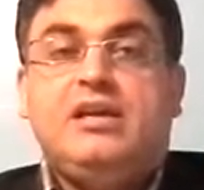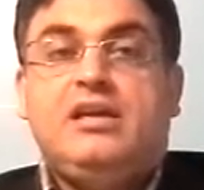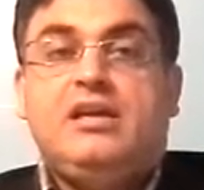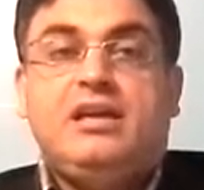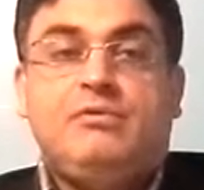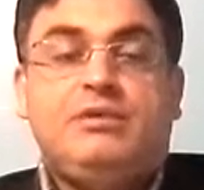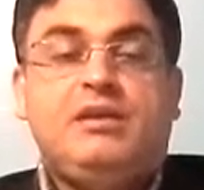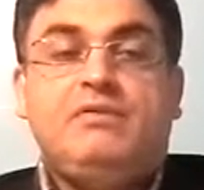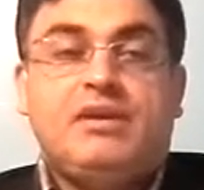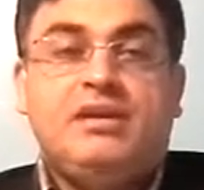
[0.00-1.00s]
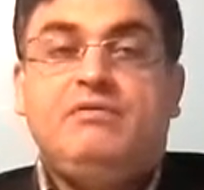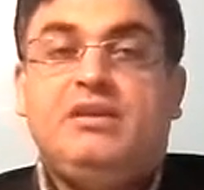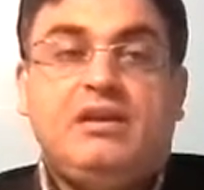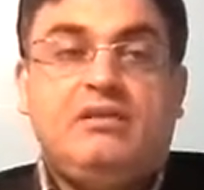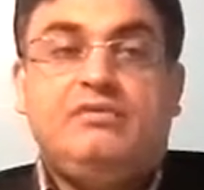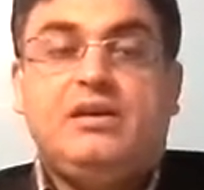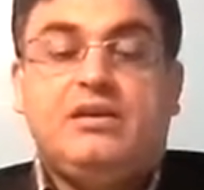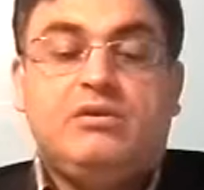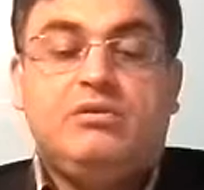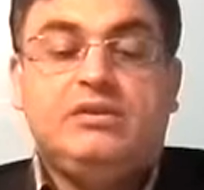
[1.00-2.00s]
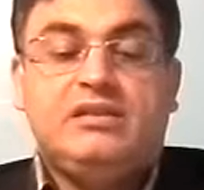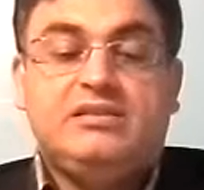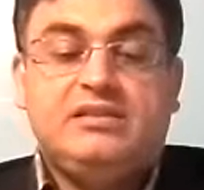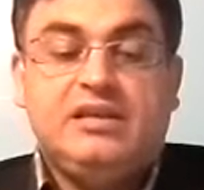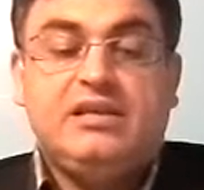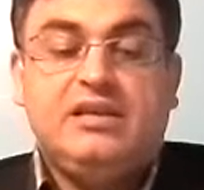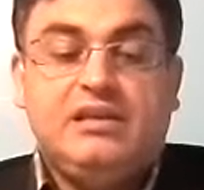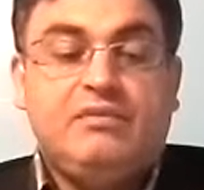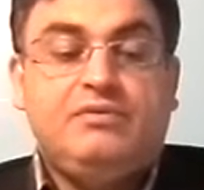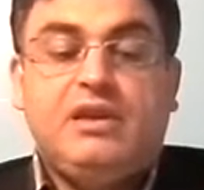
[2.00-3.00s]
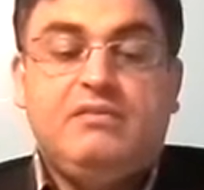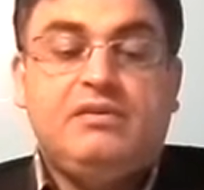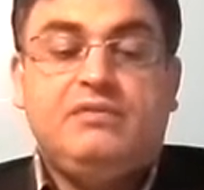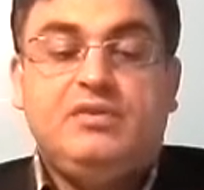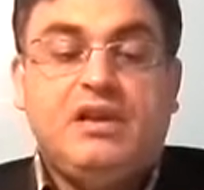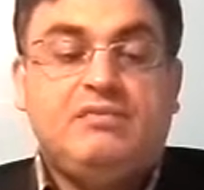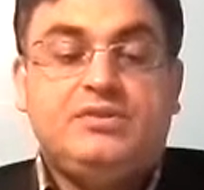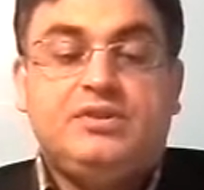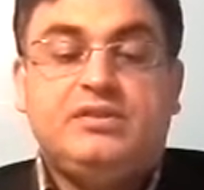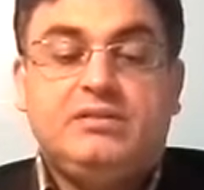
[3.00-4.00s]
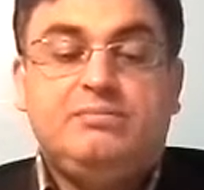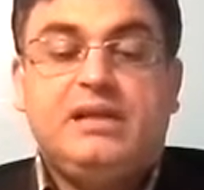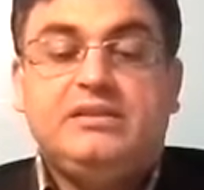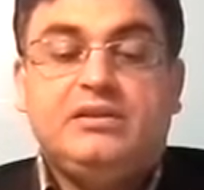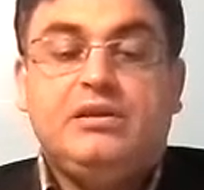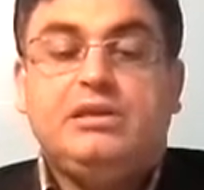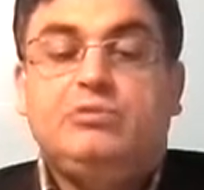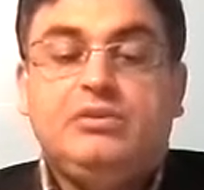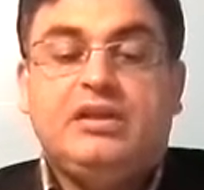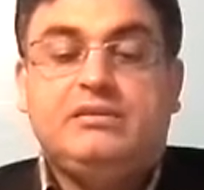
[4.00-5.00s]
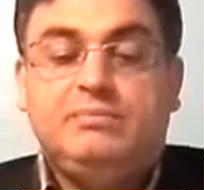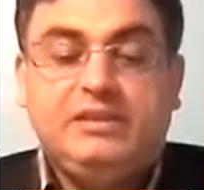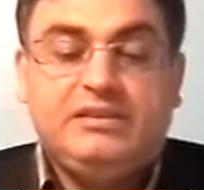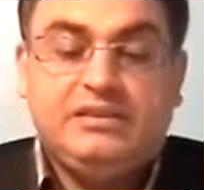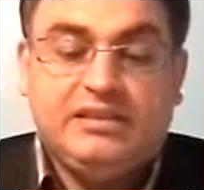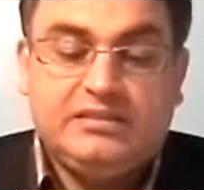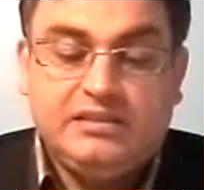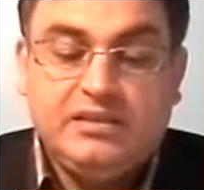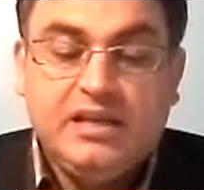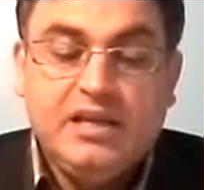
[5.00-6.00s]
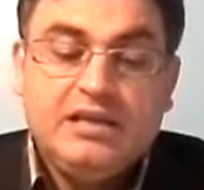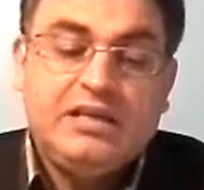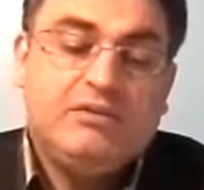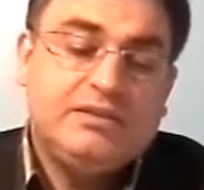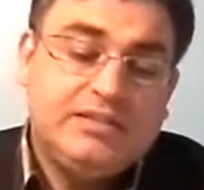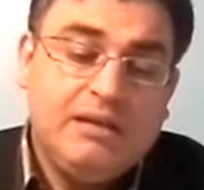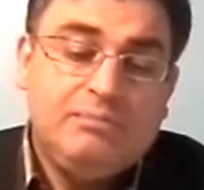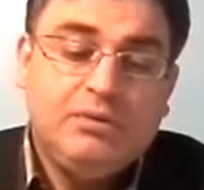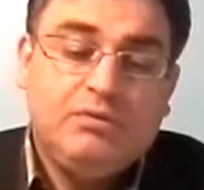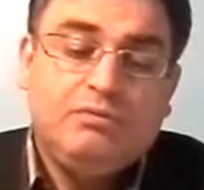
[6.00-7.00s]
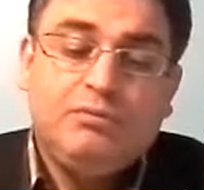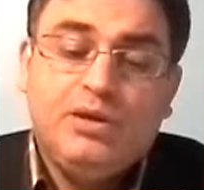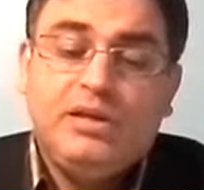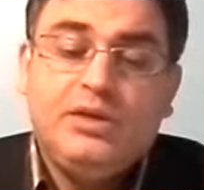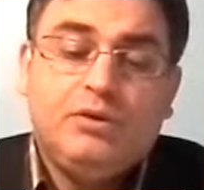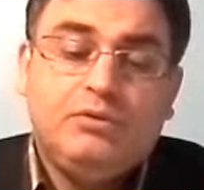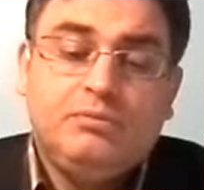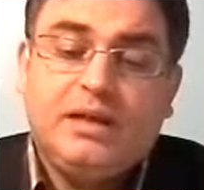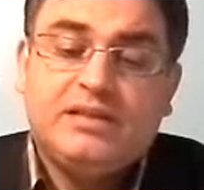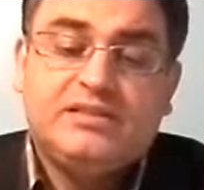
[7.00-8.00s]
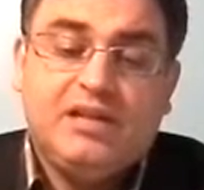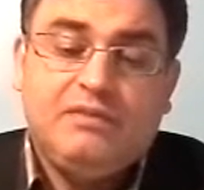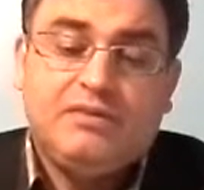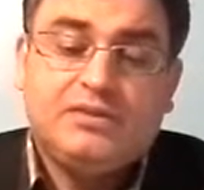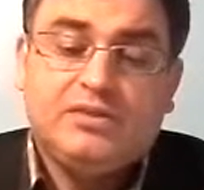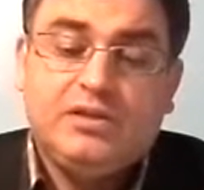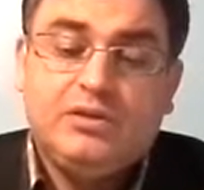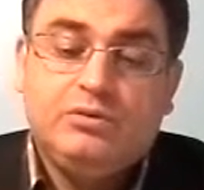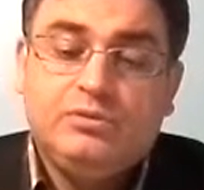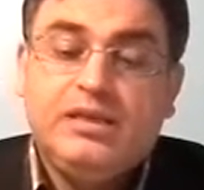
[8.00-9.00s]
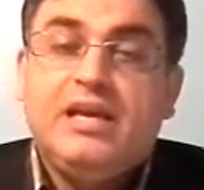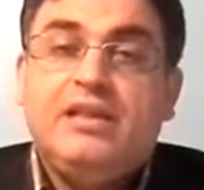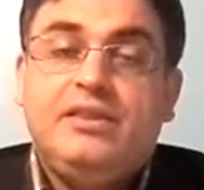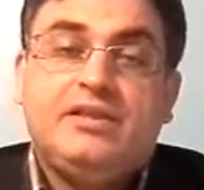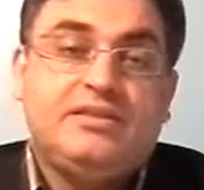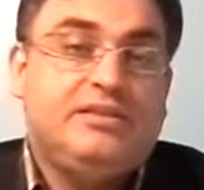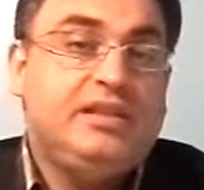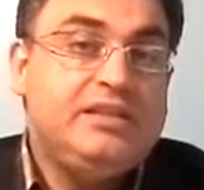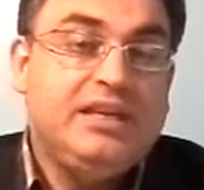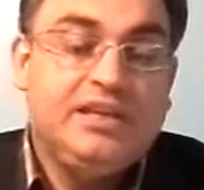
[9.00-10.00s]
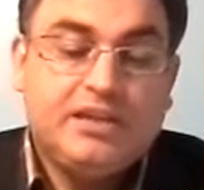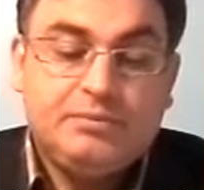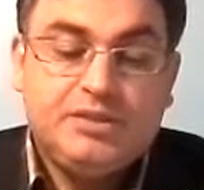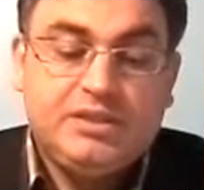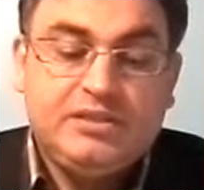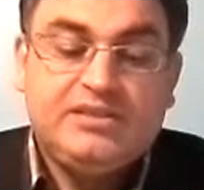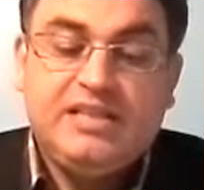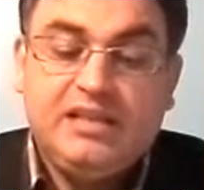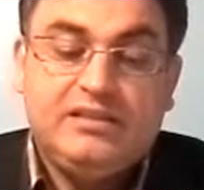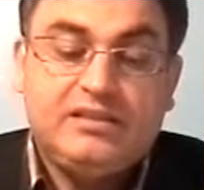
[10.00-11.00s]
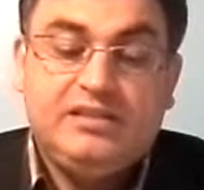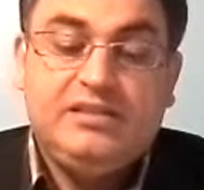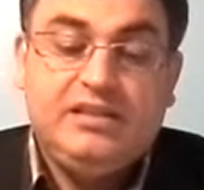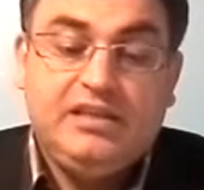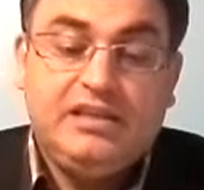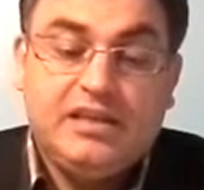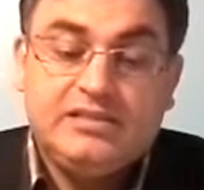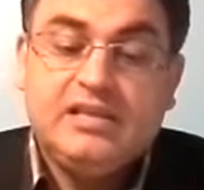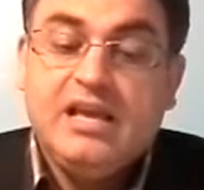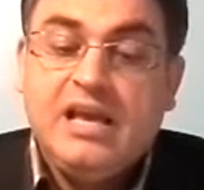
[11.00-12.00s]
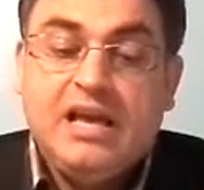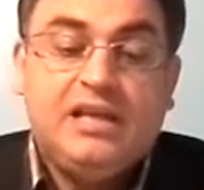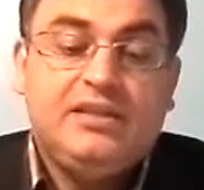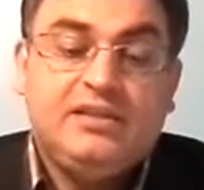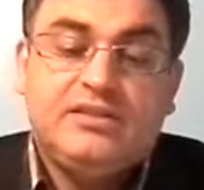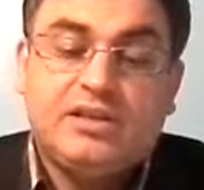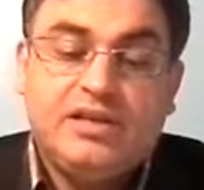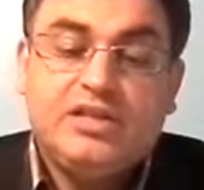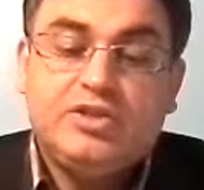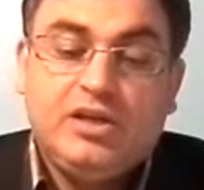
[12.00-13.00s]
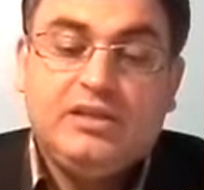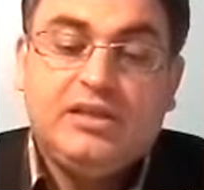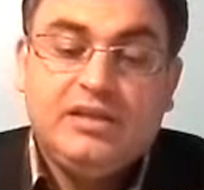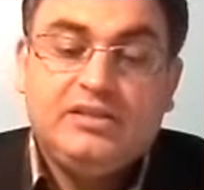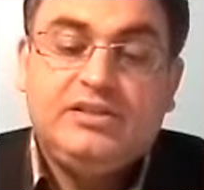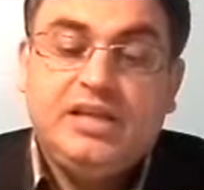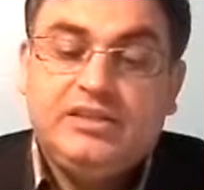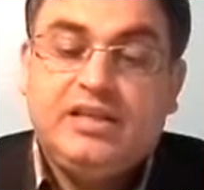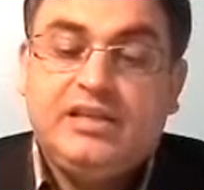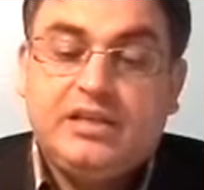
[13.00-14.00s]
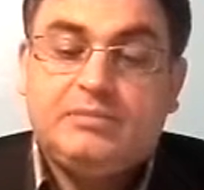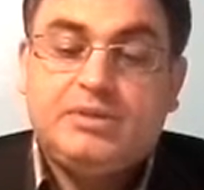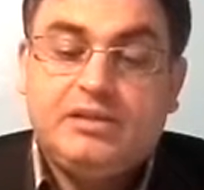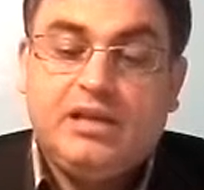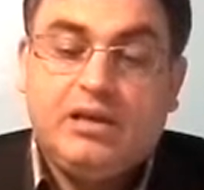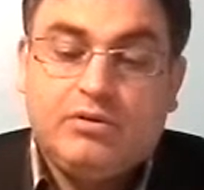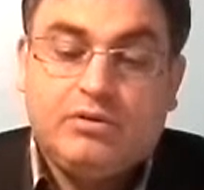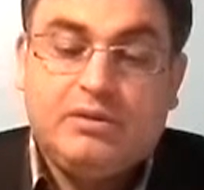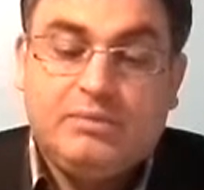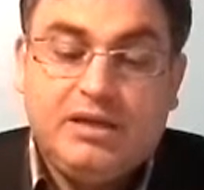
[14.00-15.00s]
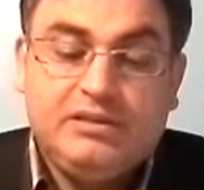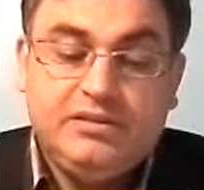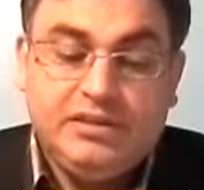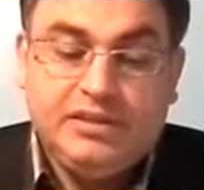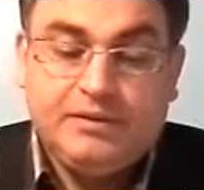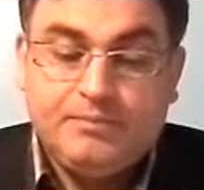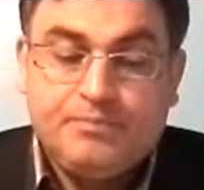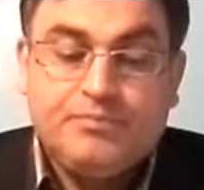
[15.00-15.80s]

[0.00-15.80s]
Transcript: whenever, even if the code is even if you have certain pattern, it will not be detected. Now, example of well-known block ciphers include, there's a data encryption standards DES and International Data Encryption Algorithm IDE.